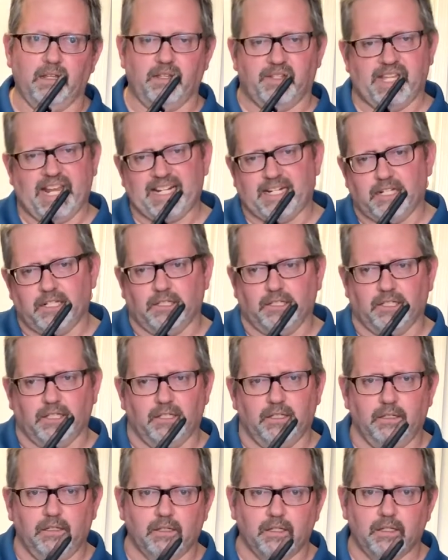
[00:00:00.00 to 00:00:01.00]

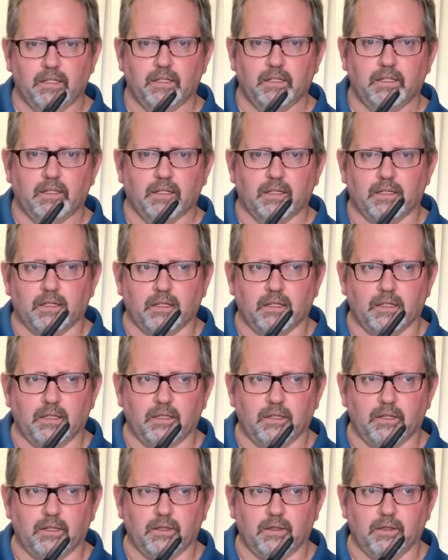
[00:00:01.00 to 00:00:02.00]
Technically,
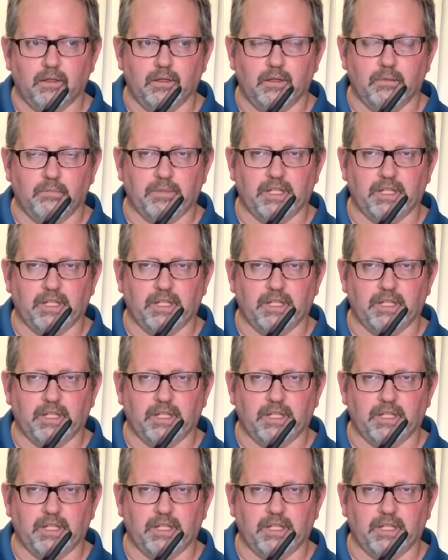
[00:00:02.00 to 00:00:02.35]
the